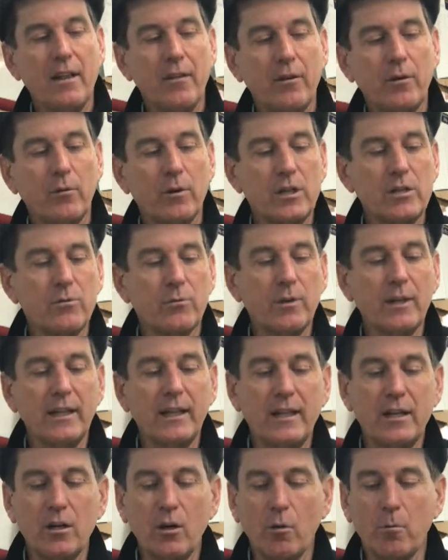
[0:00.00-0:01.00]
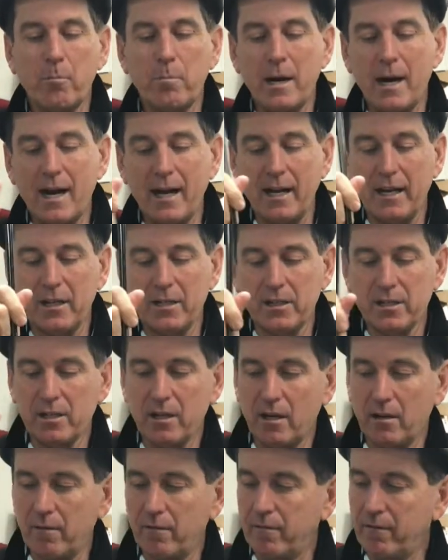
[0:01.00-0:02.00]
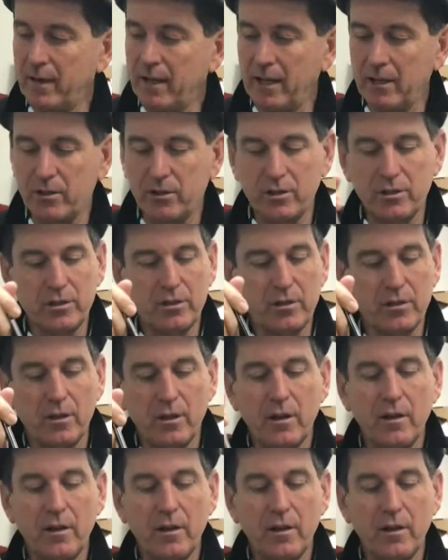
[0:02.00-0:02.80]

There is really no bias of its